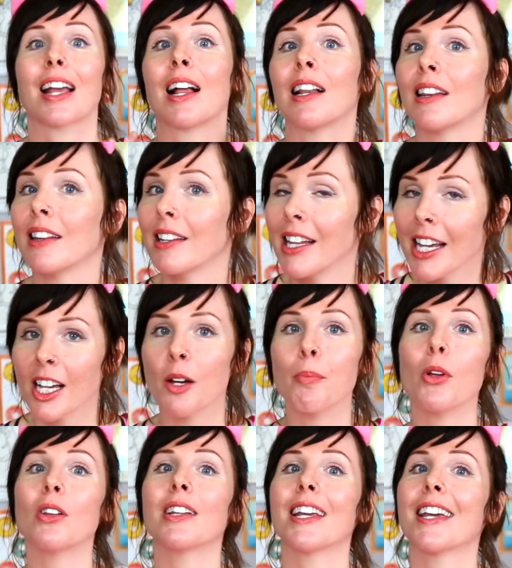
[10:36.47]

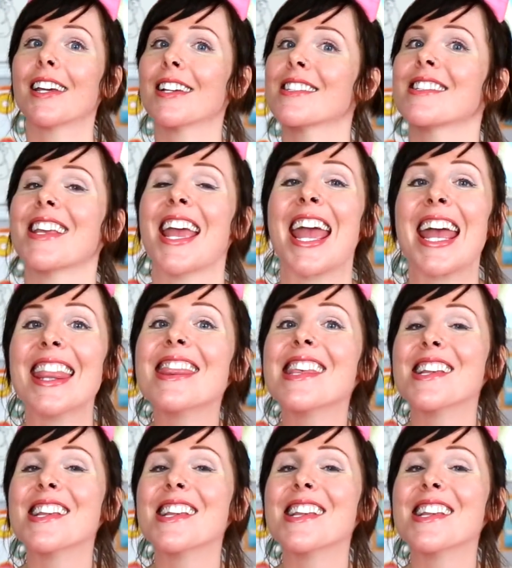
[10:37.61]
clickable links in